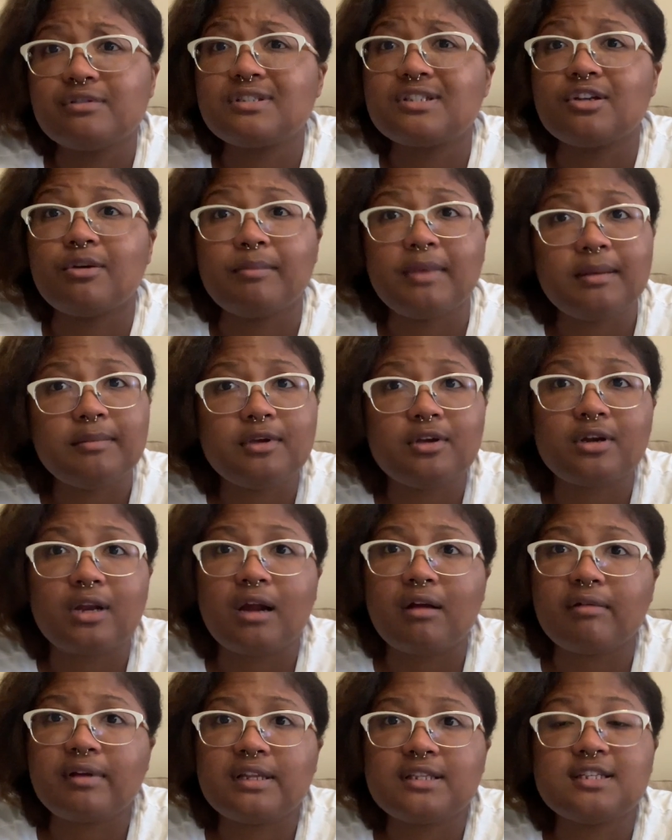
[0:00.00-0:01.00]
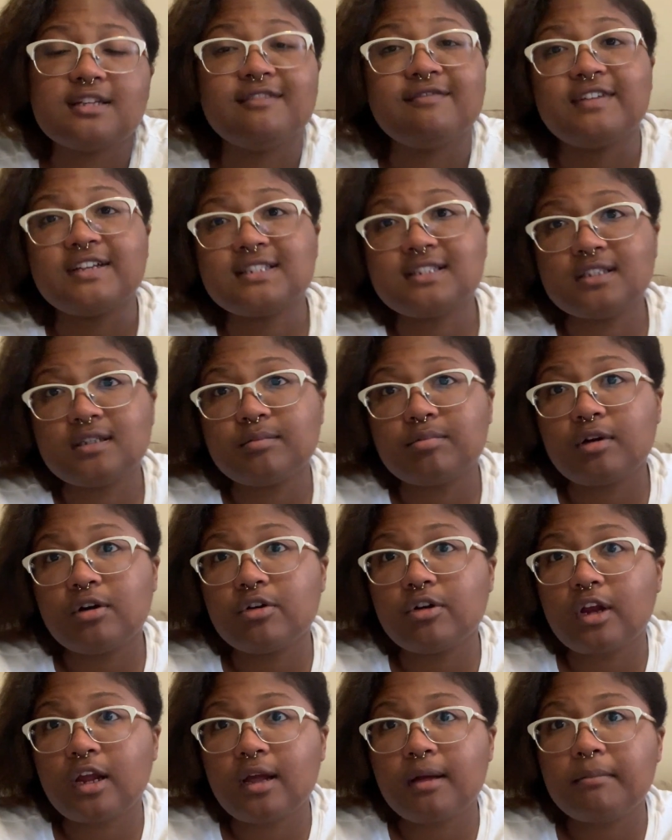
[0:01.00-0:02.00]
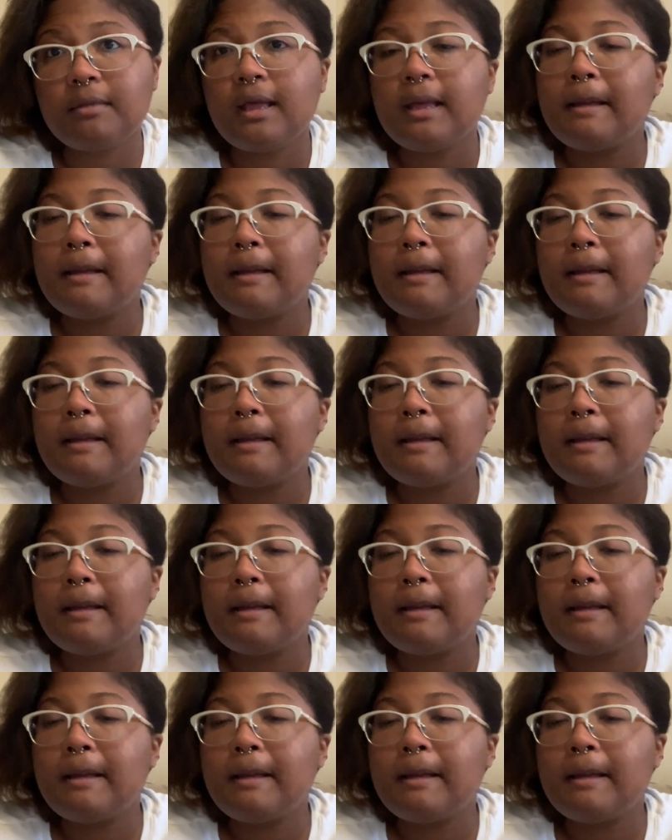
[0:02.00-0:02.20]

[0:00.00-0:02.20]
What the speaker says: So maybe you're not ready to invest in the program,